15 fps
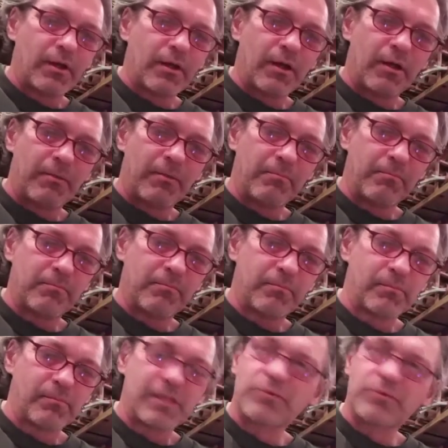um,
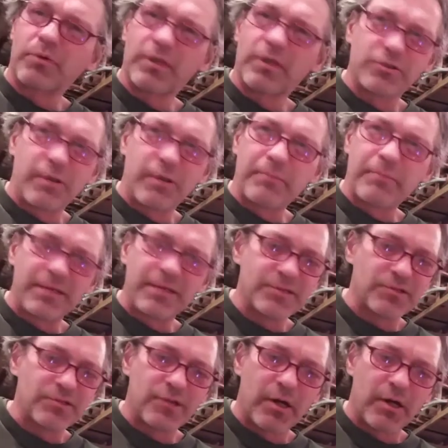that's where it's a great place
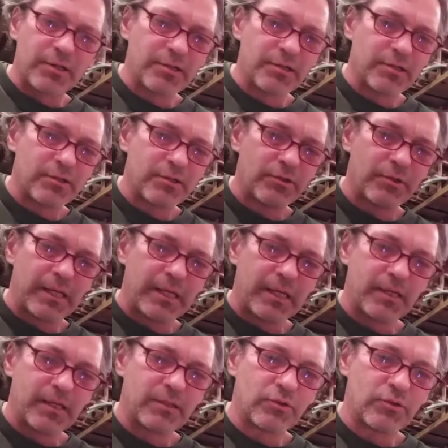to start doing
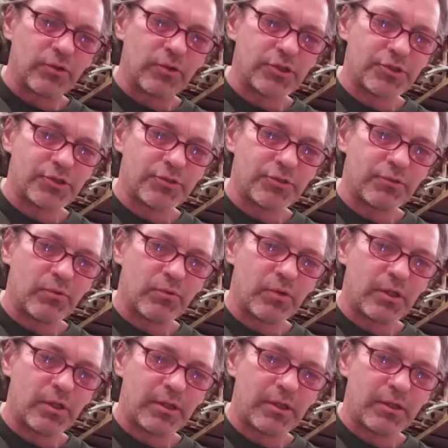torch
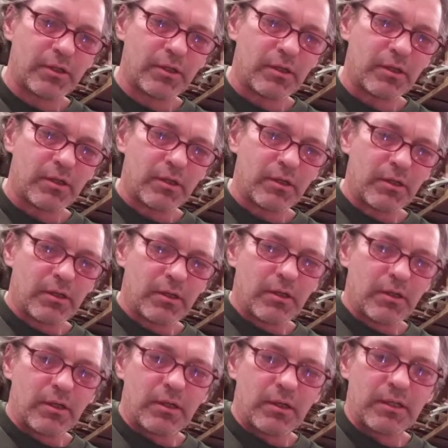work.
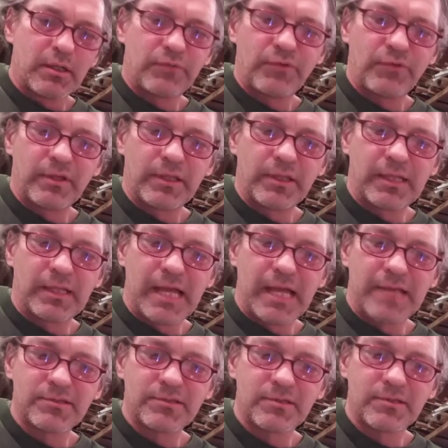Uh, you can feel the
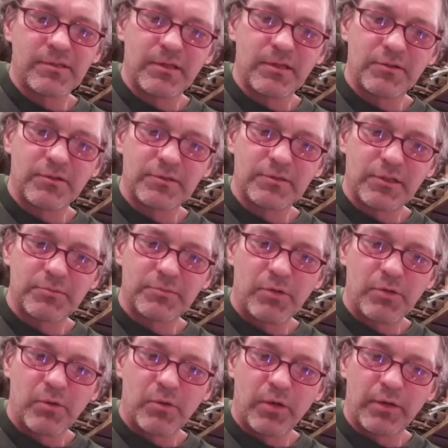glass, you know, start
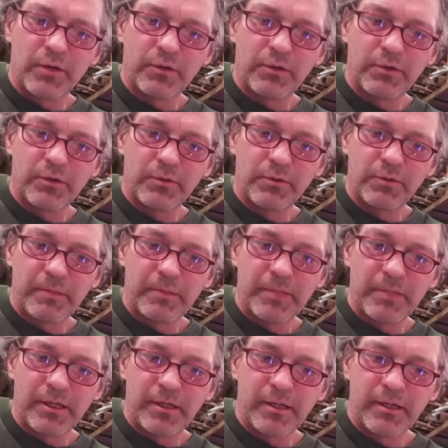small, work, work way
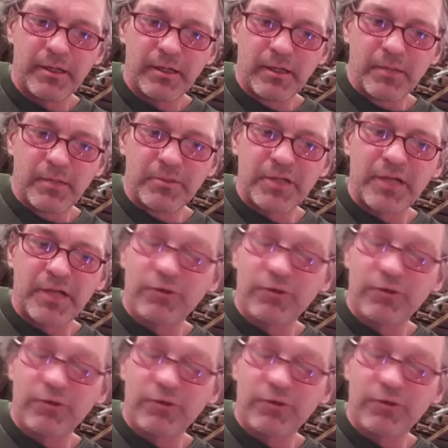bigger. But you're